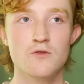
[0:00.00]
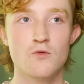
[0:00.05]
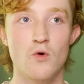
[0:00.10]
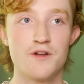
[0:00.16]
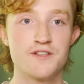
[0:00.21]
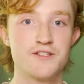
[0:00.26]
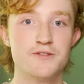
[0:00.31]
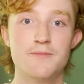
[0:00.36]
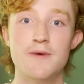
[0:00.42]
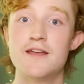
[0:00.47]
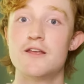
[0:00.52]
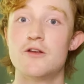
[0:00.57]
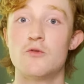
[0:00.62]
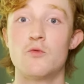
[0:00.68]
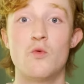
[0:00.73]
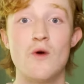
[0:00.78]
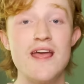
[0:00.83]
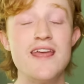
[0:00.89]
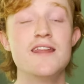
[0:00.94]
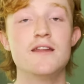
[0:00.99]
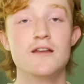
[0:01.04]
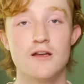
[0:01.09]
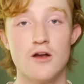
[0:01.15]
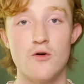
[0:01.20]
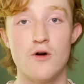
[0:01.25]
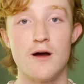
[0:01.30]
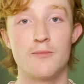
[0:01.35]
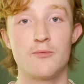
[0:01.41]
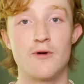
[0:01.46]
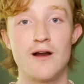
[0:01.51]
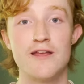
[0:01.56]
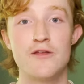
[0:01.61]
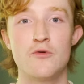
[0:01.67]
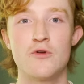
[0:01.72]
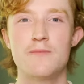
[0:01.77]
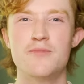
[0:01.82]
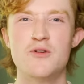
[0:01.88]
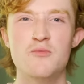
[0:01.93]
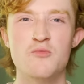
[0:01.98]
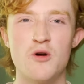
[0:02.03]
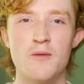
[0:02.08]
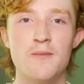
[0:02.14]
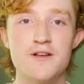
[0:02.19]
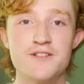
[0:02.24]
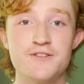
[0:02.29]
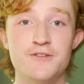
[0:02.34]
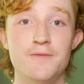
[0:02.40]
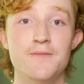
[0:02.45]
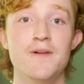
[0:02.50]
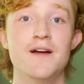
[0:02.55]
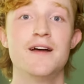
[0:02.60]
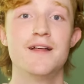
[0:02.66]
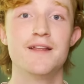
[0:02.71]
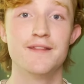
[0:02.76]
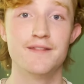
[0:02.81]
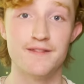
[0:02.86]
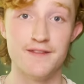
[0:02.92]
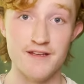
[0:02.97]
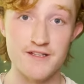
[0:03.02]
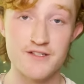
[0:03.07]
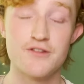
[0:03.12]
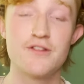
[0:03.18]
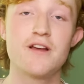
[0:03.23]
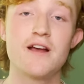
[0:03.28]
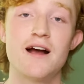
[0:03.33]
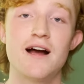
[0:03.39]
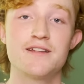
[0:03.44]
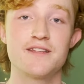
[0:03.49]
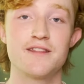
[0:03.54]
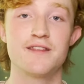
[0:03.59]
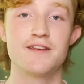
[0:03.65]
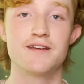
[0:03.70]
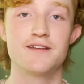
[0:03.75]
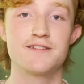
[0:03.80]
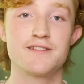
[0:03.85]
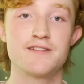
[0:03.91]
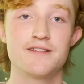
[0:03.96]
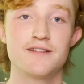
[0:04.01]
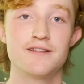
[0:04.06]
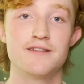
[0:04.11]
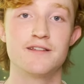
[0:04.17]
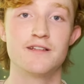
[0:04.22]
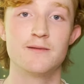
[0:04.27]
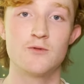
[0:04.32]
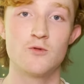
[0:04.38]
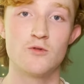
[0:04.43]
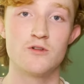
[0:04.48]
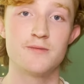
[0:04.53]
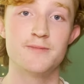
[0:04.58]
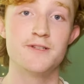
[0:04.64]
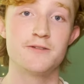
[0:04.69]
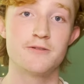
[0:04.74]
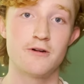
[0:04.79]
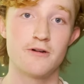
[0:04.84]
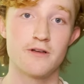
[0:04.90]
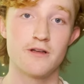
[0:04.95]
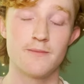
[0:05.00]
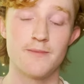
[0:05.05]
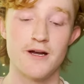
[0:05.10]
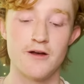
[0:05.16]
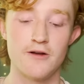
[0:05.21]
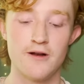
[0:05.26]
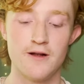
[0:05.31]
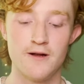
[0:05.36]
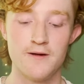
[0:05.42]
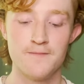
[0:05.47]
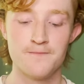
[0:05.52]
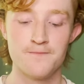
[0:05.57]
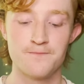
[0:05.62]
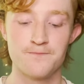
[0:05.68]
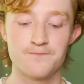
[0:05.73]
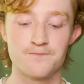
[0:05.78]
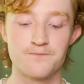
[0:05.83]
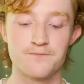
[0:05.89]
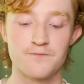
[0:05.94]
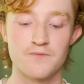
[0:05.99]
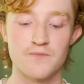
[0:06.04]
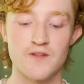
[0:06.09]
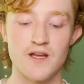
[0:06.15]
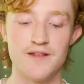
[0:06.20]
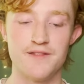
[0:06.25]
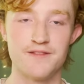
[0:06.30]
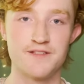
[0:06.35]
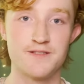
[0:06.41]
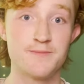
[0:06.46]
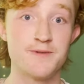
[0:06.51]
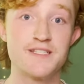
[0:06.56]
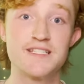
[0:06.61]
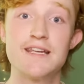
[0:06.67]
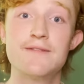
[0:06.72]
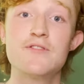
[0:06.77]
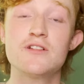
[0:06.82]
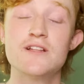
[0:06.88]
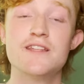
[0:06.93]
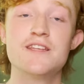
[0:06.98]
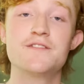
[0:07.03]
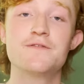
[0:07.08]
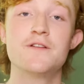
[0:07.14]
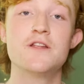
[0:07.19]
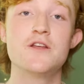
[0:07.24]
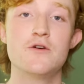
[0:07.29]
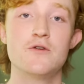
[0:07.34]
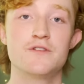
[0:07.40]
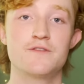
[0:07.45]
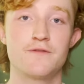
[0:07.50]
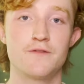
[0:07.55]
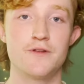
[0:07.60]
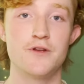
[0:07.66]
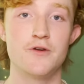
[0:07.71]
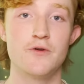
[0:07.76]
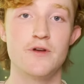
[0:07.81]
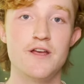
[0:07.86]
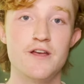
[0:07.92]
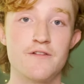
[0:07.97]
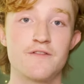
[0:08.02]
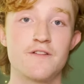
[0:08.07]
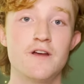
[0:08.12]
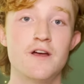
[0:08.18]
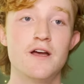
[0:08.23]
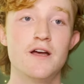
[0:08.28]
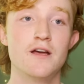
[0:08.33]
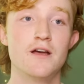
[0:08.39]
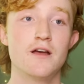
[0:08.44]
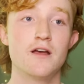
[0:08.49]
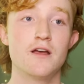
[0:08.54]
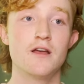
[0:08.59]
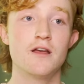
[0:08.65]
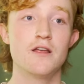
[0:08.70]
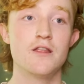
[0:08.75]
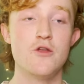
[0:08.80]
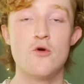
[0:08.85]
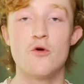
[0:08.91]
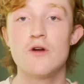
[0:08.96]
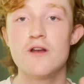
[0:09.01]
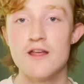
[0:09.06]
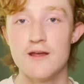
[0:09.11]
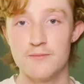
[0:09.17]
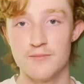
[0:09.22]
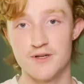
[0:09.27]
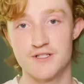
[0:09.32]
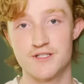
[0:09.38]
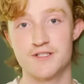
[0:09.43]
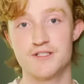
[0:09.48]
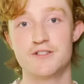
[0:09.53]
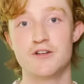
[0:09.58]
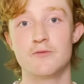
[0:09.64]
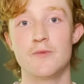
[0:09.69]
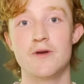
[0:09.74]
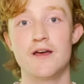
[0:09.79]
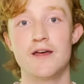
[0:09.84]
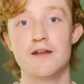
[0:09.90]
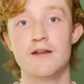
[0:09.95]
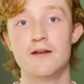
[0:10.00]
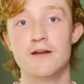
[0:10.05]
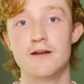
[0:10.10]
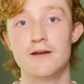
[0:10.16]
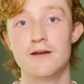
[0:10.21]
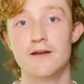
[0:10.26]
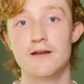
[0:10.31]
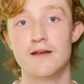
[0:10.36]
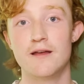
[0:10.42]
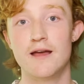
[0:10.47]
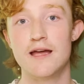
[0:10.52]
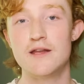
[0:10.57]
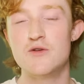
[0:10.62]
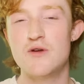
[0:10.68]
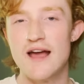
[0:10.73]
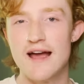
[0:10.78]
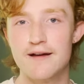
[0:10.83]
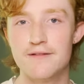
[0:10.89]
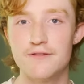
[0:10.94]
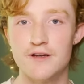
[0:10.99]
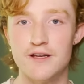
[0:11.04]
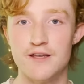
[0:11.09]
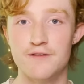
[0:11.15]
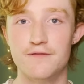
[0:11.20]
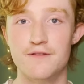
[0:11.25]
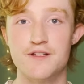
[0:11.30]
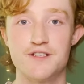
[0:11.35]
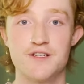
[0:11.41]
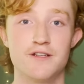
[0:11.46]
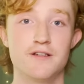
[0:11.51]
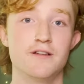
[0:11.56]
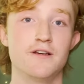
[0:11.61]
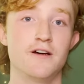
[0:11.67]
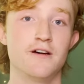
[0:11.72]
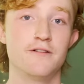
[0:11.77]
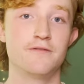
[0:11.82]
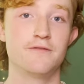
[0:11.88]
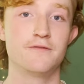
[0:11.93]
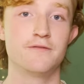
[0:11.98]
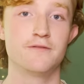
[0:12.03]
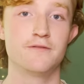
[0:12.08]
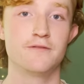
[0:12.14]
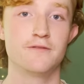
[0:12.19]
want to make your weight go up, right? You wanna build more muscle. These are the kinds of things that I'm going to be talking about. And specifically, this video is for you if you are an ambitious young man and you have a vision of